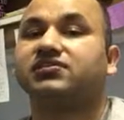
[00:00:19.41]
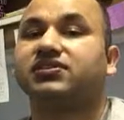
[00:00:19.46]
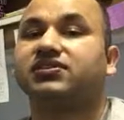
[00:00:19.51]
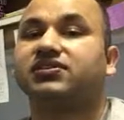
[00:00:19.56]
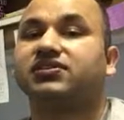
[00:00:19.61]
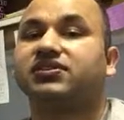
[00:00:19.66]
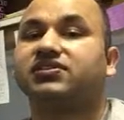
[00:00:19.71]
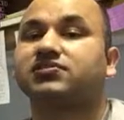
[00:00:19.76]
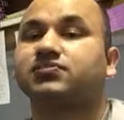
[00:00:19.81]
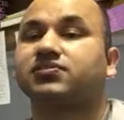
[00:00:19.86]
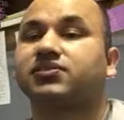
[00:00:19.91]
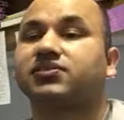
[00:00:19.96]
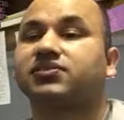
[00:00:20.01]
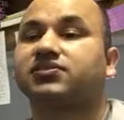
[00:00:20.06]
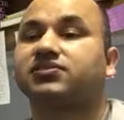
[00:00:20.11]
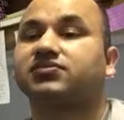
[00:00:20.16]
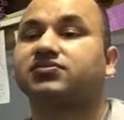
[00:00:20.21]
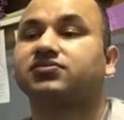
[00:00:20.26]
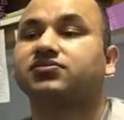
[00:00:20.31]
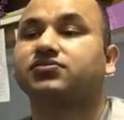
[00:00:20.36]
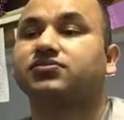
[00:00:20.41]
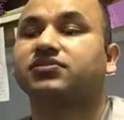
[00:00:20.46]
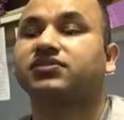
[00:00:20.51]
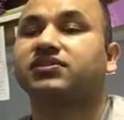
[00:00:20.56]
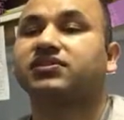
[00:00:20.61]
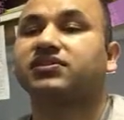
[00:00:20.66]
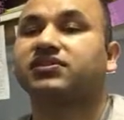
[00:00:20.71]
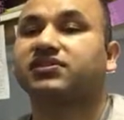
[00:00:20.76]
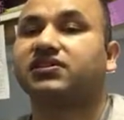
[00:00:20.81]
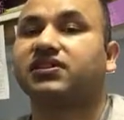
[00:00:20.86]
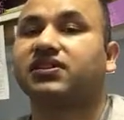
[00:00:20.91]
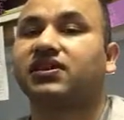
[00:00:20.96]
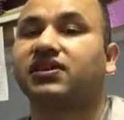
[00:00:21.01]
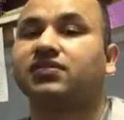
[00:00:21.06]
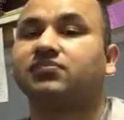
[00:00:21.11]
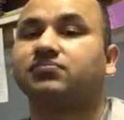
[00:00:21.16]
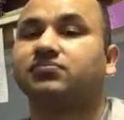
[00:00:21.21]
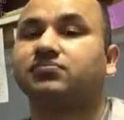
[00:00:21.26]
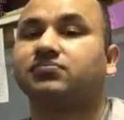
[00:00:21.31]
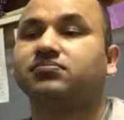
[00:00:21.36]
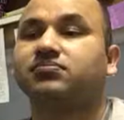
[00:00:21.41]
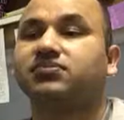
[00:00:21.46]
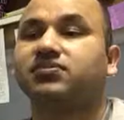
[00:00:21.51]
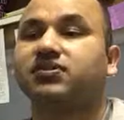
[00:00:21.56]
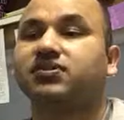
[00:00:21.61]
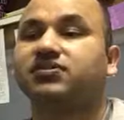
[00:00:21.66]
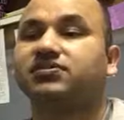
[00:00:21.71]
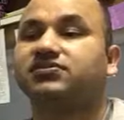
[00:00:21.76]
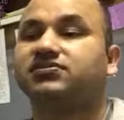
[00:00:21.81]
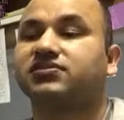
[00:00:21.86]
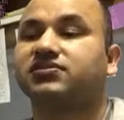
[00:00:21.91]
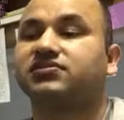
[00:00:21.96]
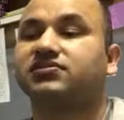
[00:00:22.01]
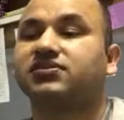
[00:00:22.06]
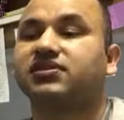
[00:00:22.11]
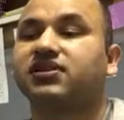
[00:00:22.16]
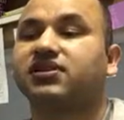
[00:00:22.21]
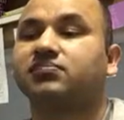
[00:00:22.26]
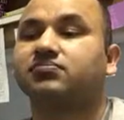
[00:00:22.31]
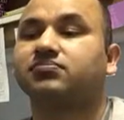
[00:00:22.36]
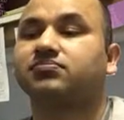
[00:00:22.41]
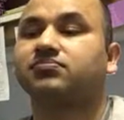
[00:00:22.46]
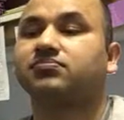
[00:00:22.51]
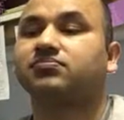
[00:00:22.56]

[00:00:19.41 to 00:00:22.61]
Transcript: any experience working in the lab, a research lab,